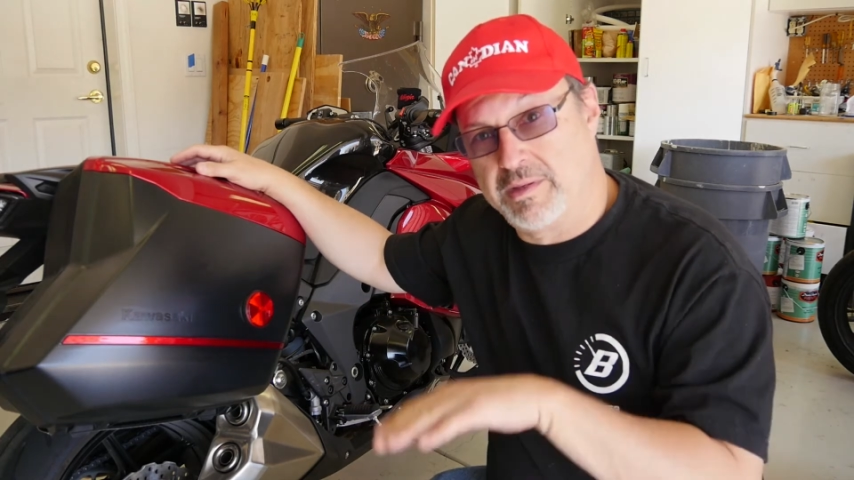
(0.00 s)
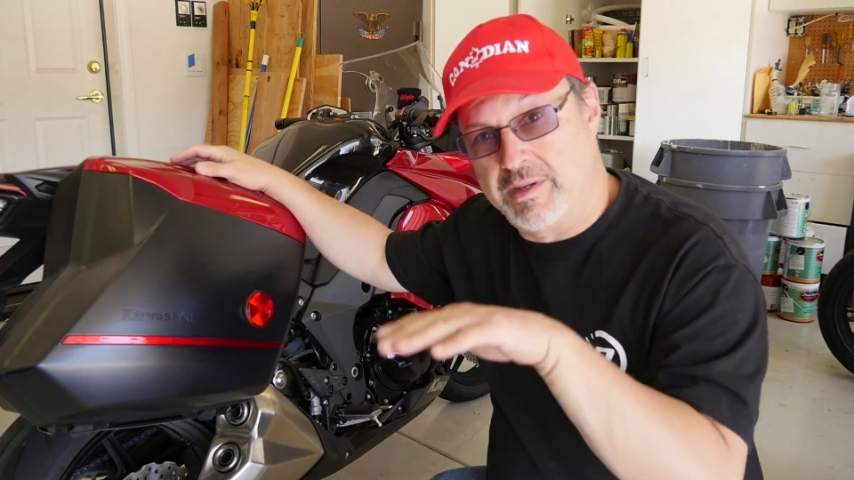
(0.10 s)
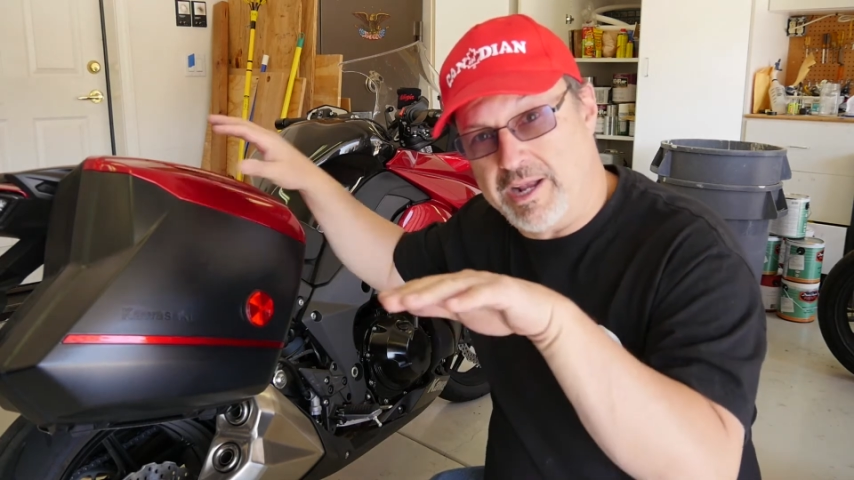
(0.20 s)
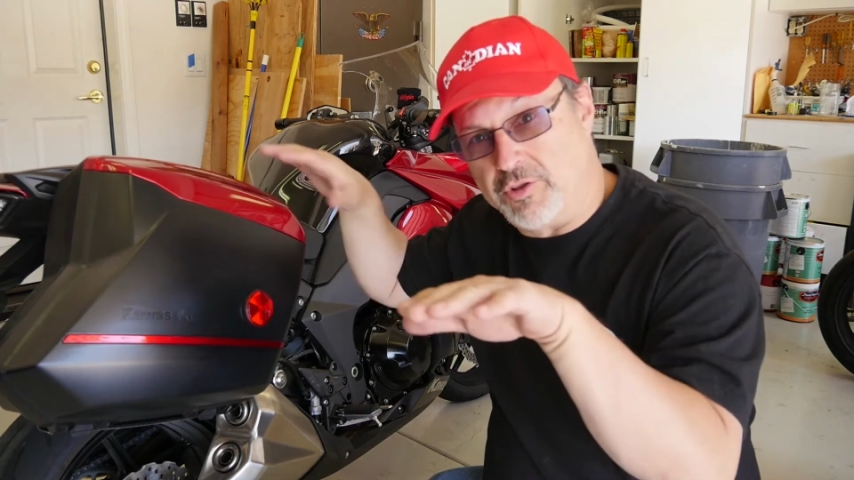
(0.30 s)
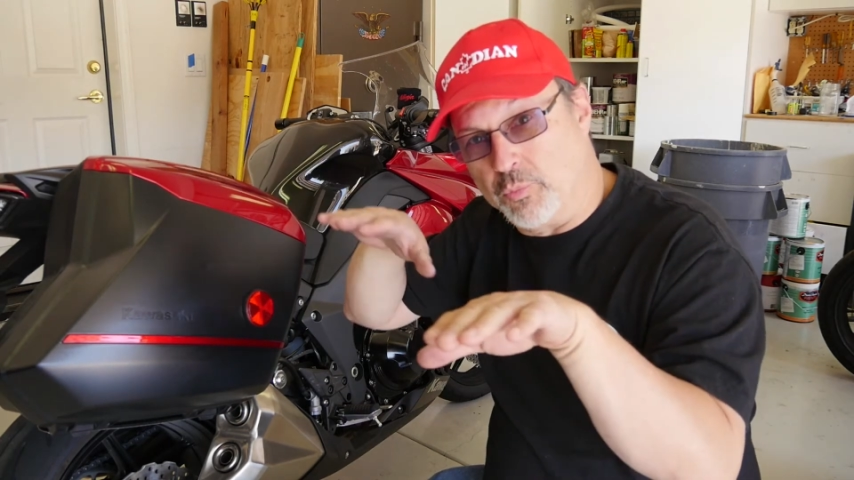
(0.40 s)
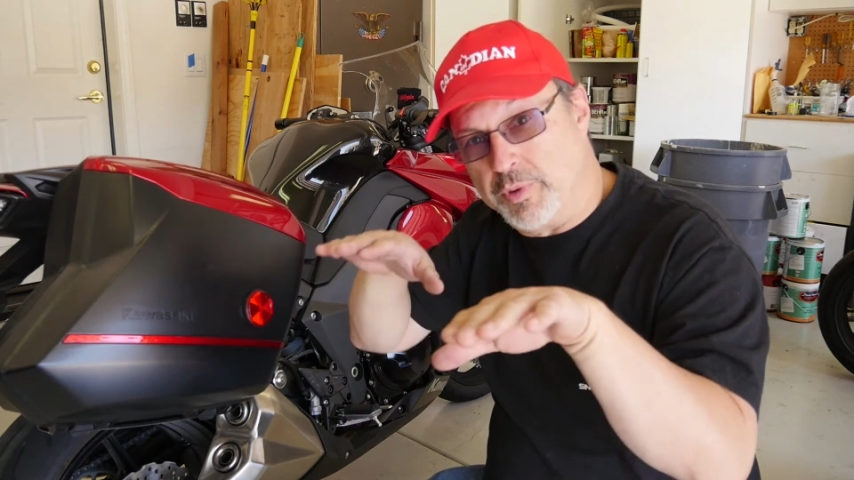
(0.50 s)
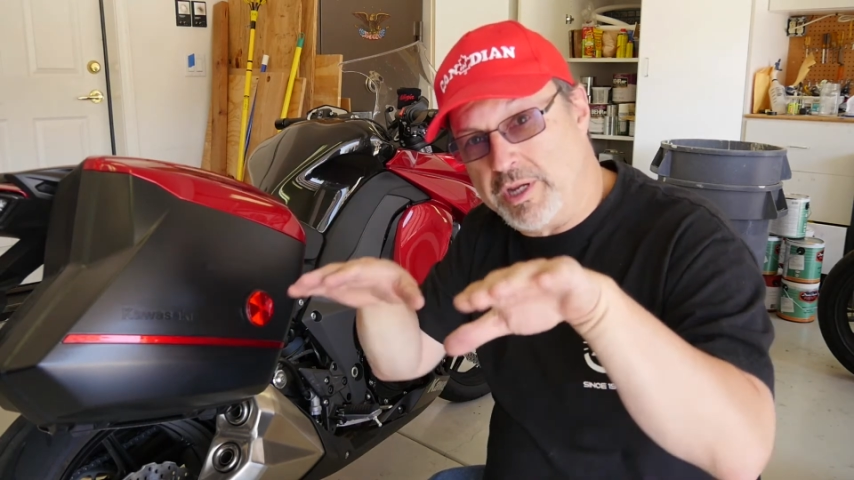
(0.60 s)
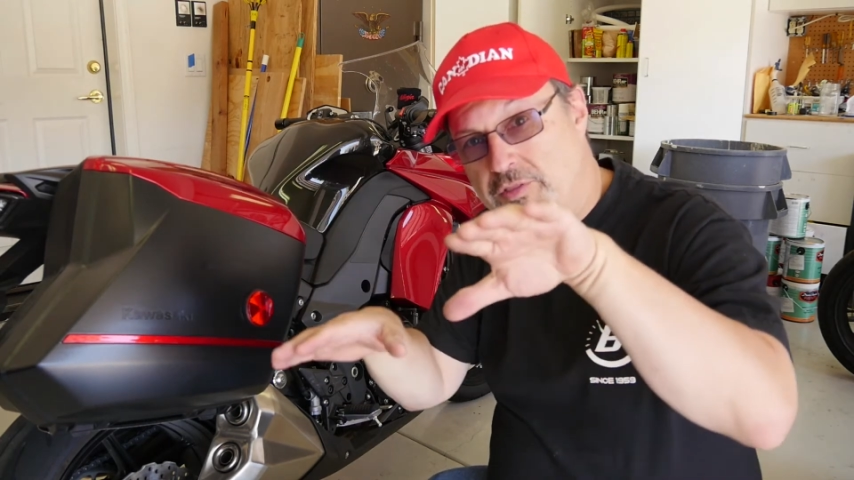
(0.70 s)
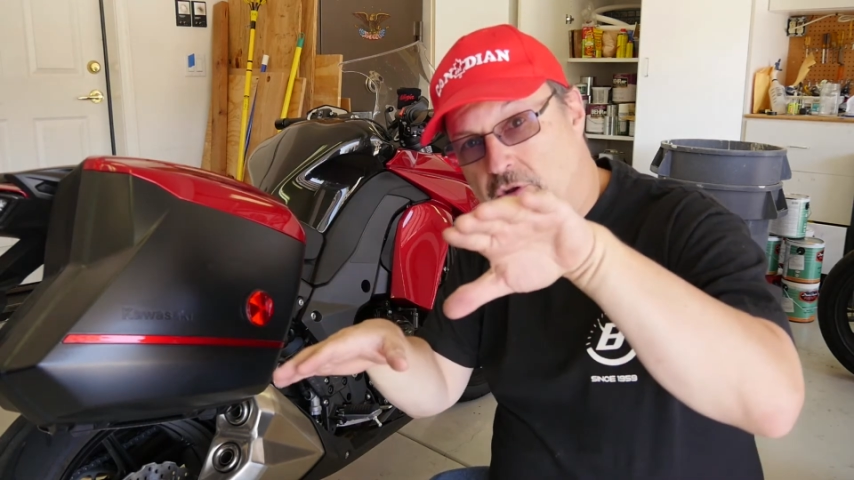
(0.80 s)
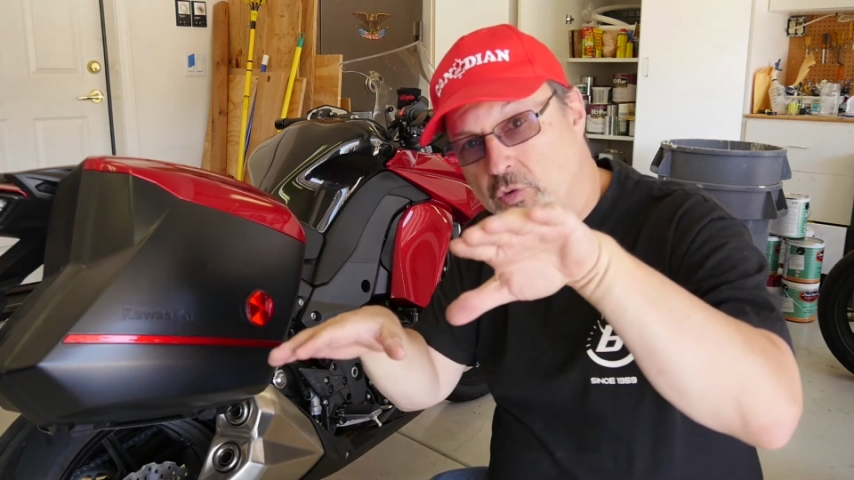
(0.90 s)
I had to
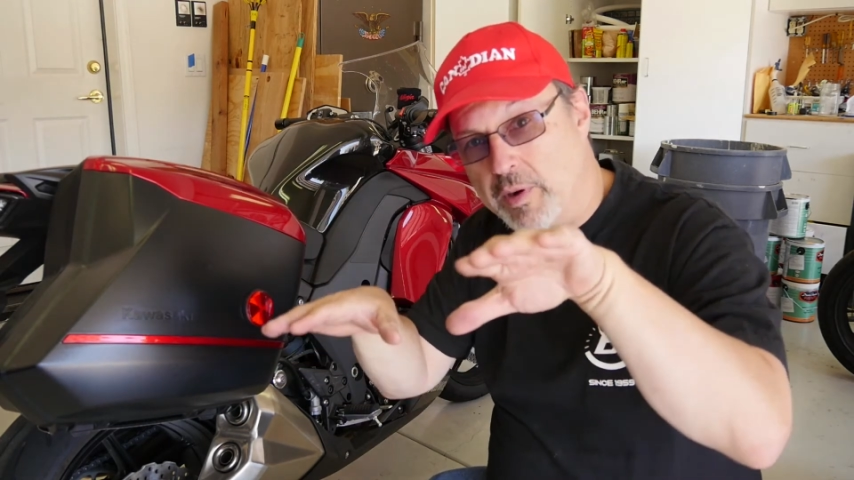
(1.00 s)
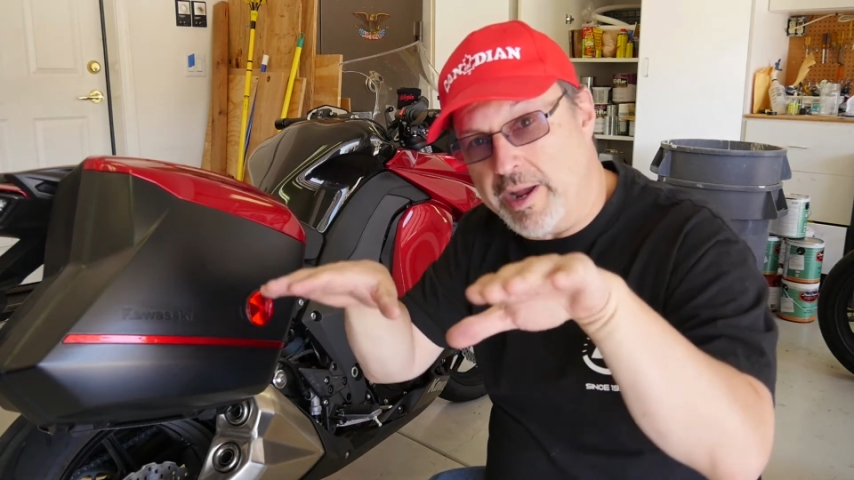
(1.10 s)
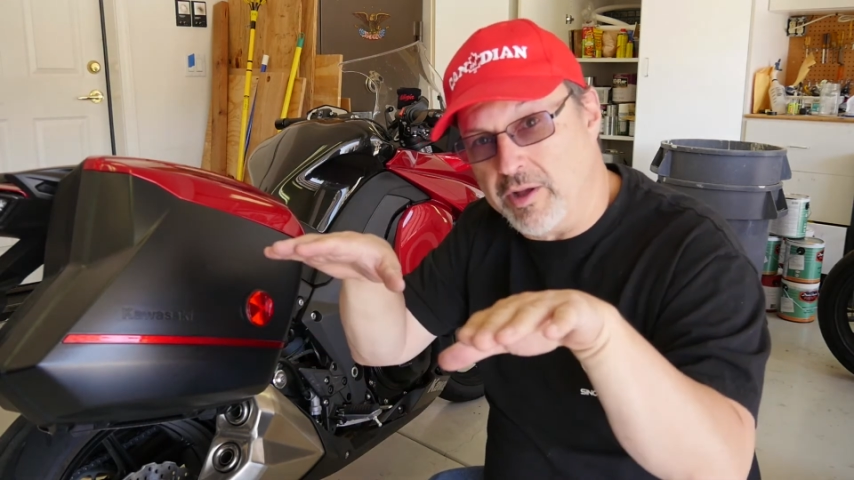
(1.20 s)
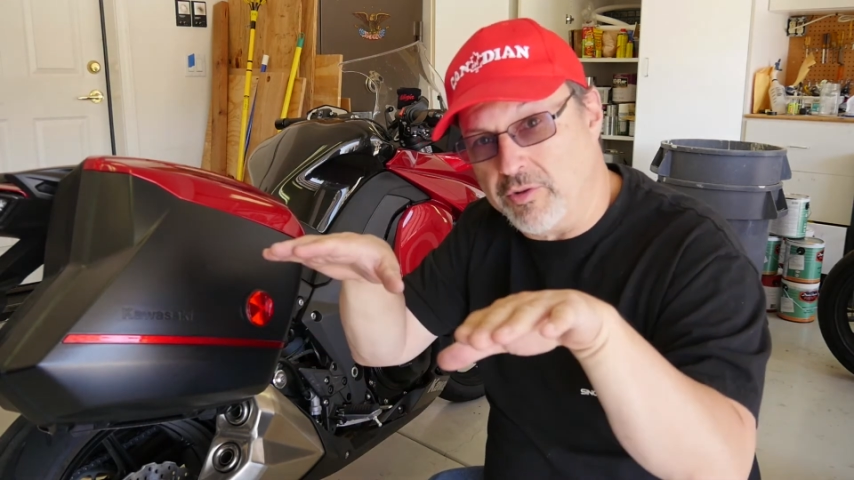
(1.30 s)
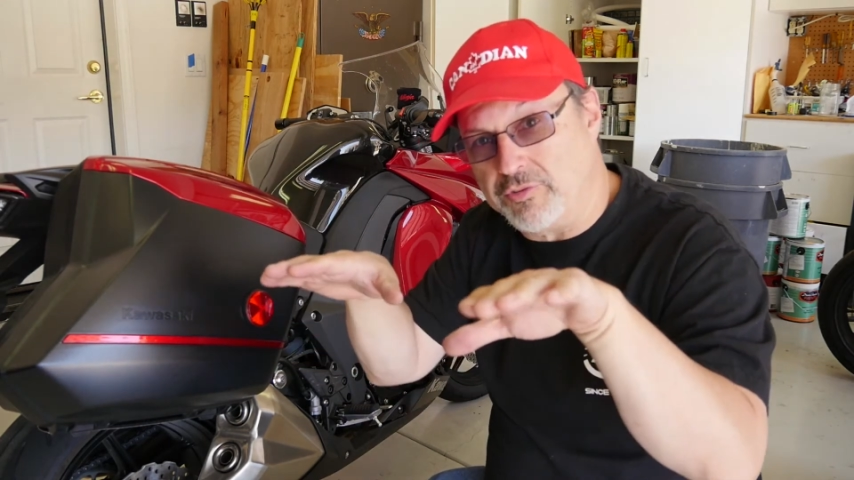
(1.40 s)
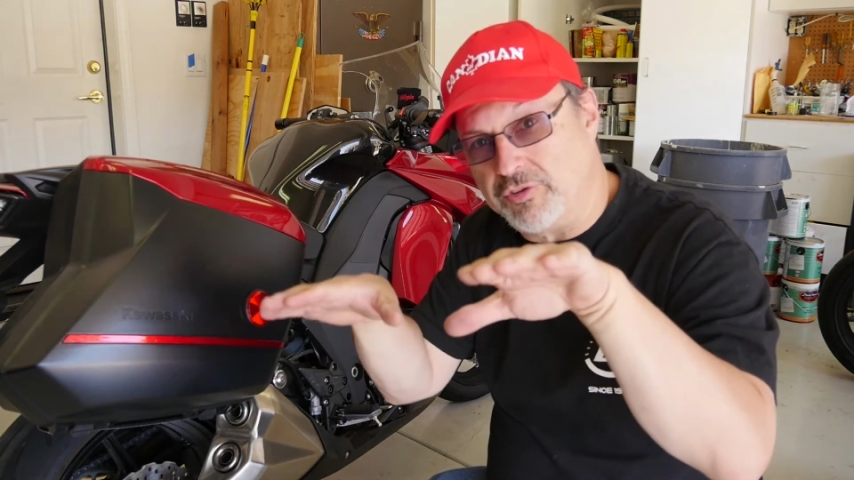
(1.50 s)
read the ground